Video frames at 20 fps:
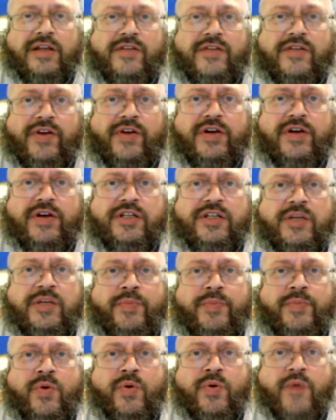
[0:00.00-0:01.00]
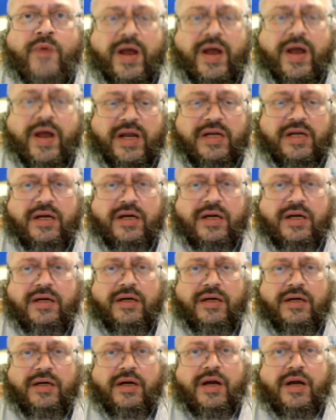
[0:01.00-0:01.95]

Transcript: And there's a very simple way